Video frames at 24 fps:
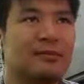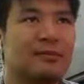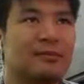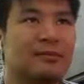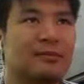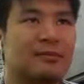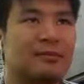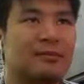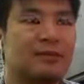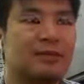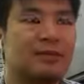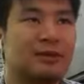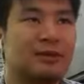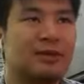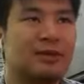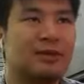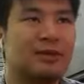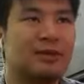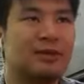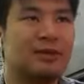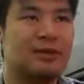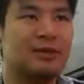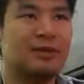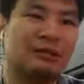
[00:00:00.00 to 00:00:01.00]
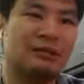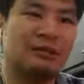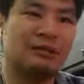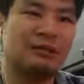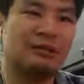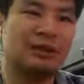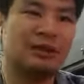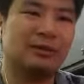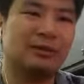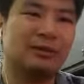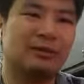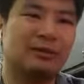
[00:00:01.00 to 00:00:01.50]
you don't have to remember so
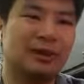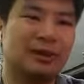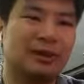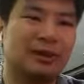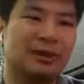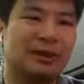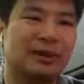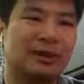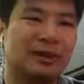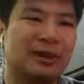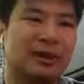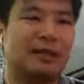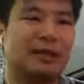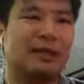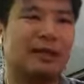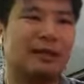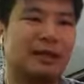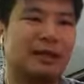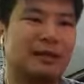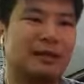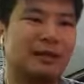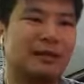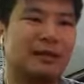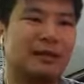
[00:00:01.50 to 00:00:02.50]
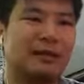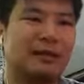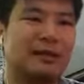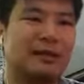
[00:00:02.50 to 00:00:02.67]
much syntax.